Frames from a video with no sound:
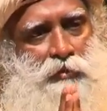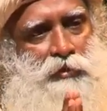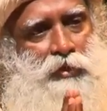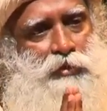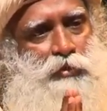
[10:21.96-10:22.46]

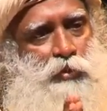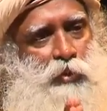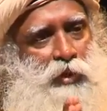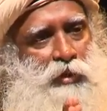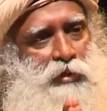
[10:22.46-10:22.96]
just
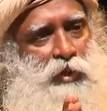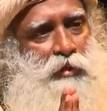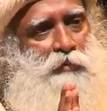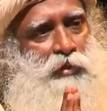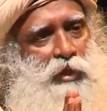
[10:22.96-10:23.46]
look at
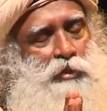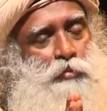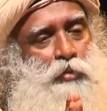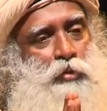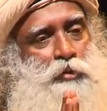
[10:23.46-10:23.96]
them with
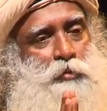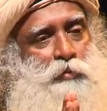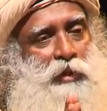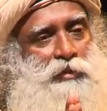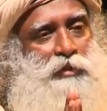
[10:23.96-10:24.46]
utmost
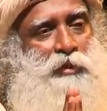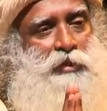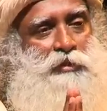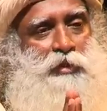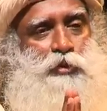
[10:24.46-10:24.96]

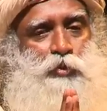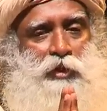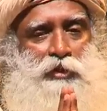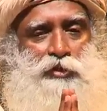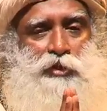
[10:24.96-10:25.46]
pleasantness that you
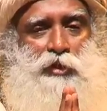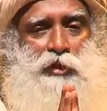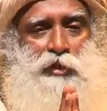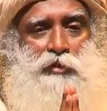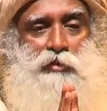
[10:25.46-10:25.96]
can
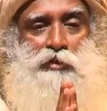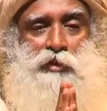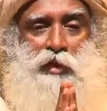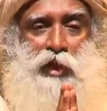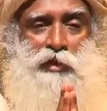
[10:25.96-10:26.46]
generate,
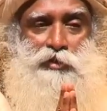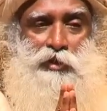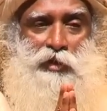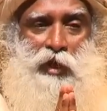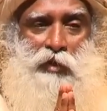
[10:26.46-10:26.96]

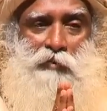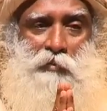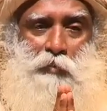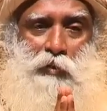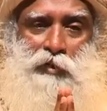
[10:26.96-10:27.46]
recognizing how
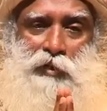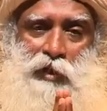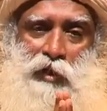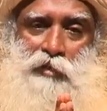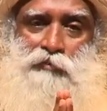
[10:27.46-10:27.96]
important
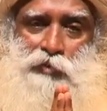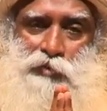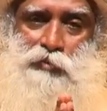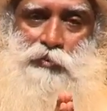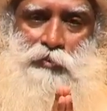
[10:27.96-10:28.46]
they are for
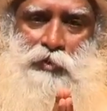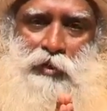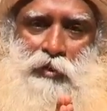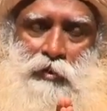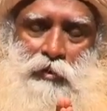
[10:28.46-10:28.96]
you.
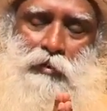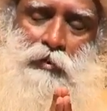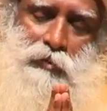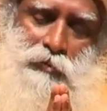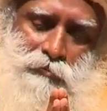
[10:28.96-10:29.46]

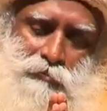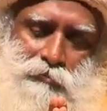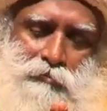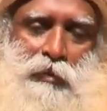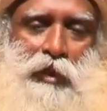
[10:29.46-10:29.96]

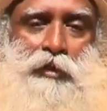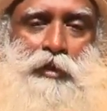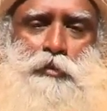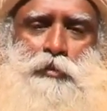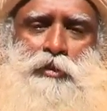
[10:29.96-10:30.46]
Many
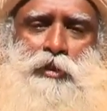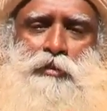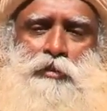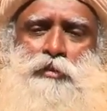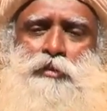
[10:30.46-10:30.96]
things will
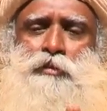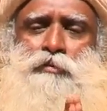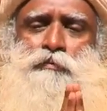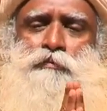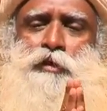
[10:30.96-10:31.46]
change. This
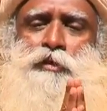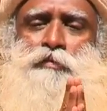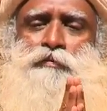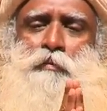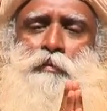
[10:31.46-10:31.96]
is the
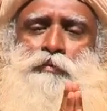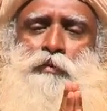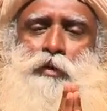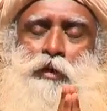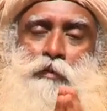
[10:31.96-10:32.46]
first form of
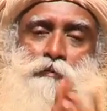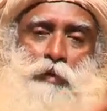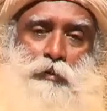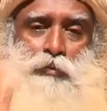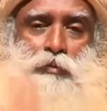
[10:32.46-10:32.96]
yoga. If
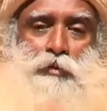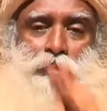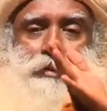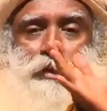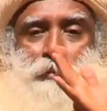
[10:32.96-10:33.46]
I do
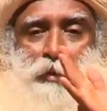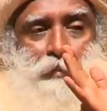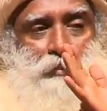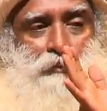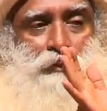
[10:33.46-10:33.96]
this, it'll
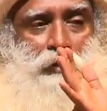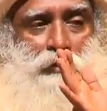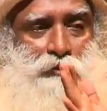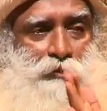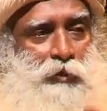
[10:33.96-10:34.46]
become
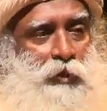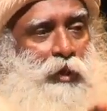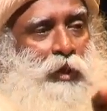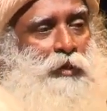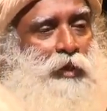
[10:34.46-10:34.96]
difficult.
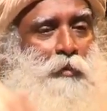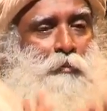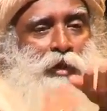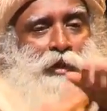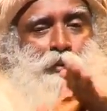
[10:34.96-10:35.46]
And there are
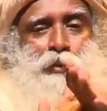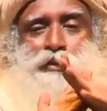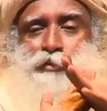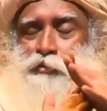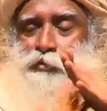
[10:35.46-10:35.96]
many
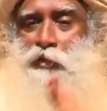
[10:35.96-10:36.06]
ways to do